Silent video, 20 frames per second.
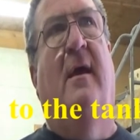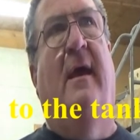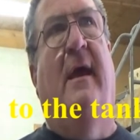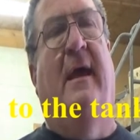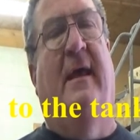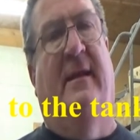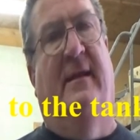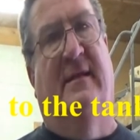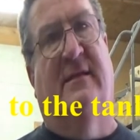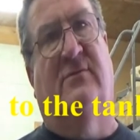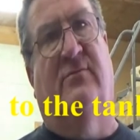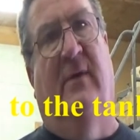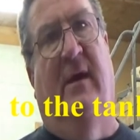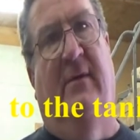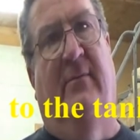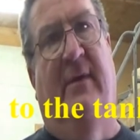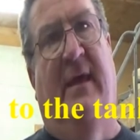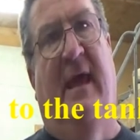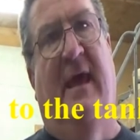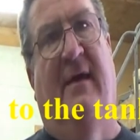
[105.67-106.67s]
And this way
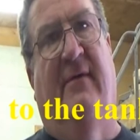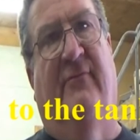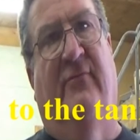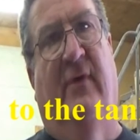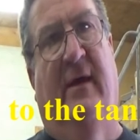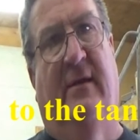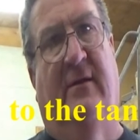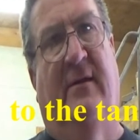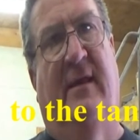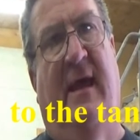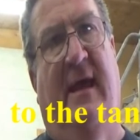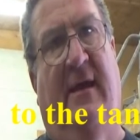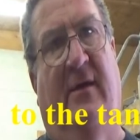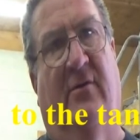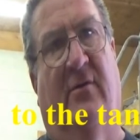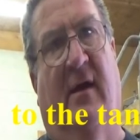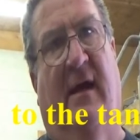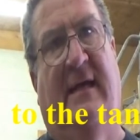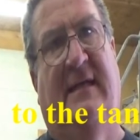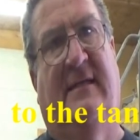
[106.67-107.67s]
we have wet tank,
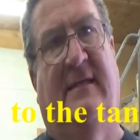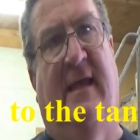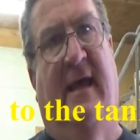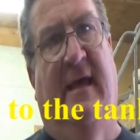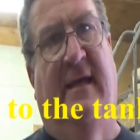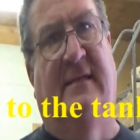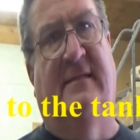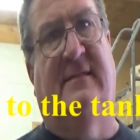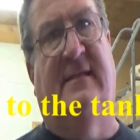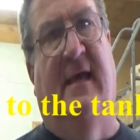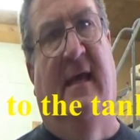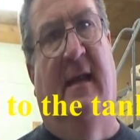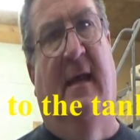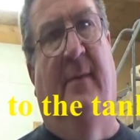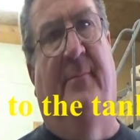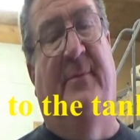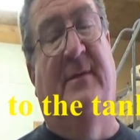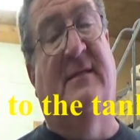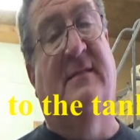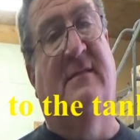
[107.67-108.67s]
dry tank set
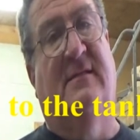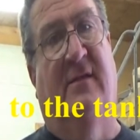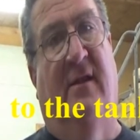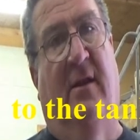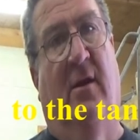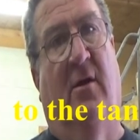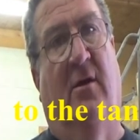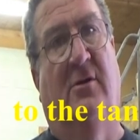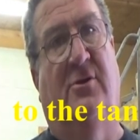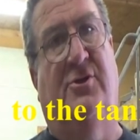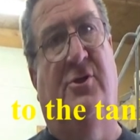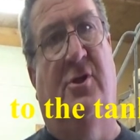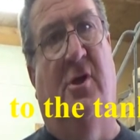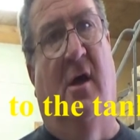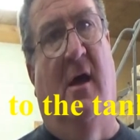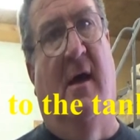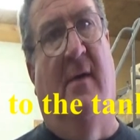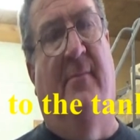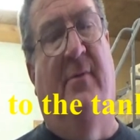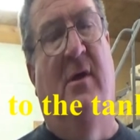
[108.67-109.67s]
up. This is a large
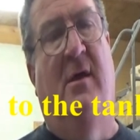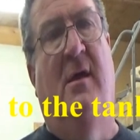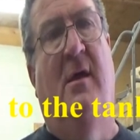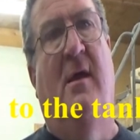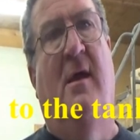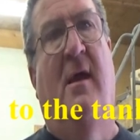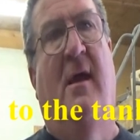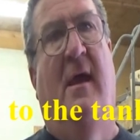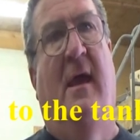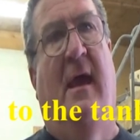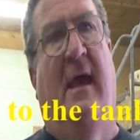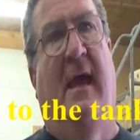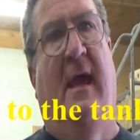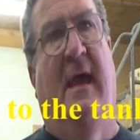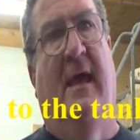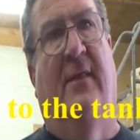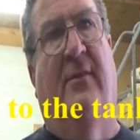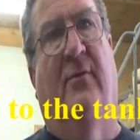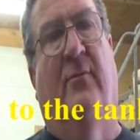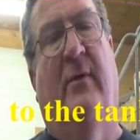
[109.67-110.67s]
shop,
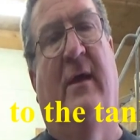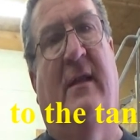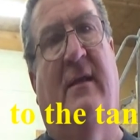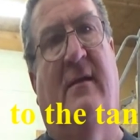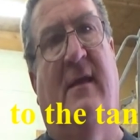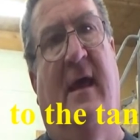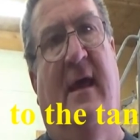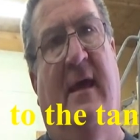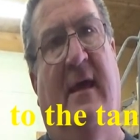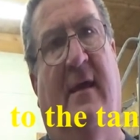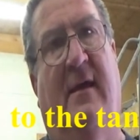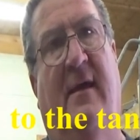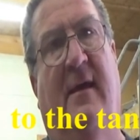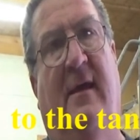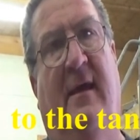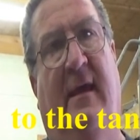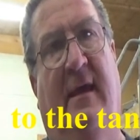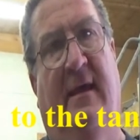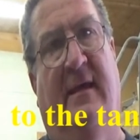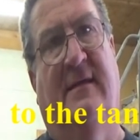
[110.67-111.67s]
and the wet tank
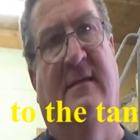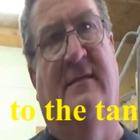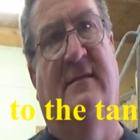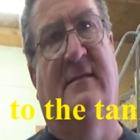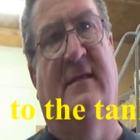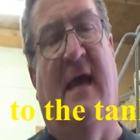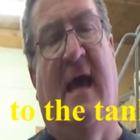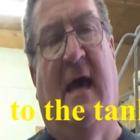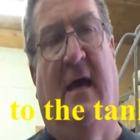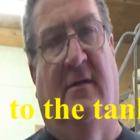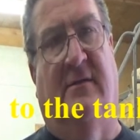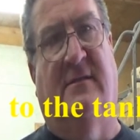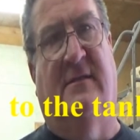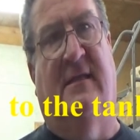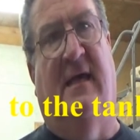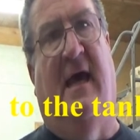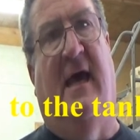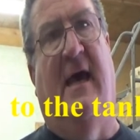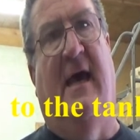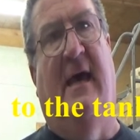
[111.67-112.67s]
is
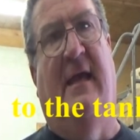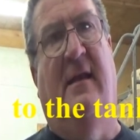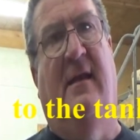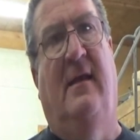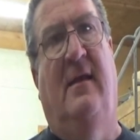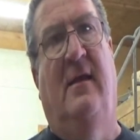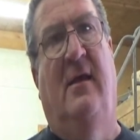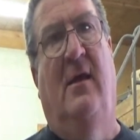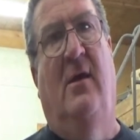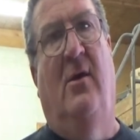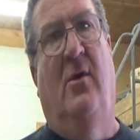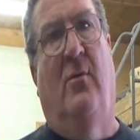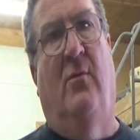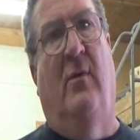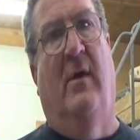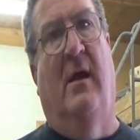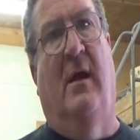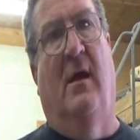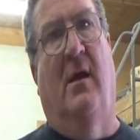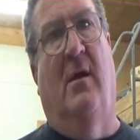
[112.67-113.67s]
outside,
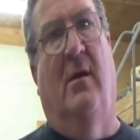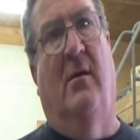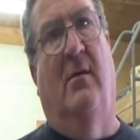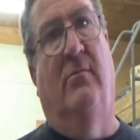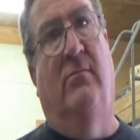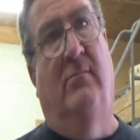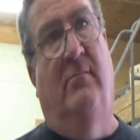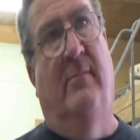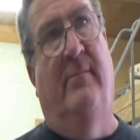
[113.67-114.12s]
where